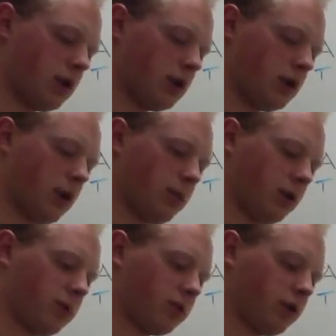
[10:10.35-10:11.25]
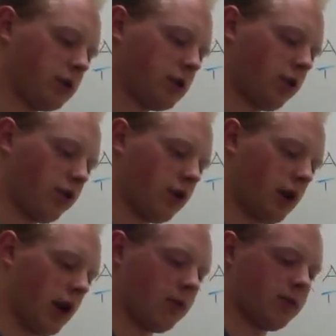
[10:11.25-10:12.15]
DNA polymerase 3
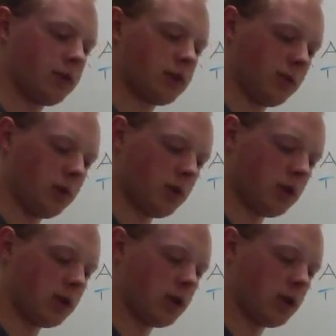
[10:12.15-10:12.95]
alpha subunit,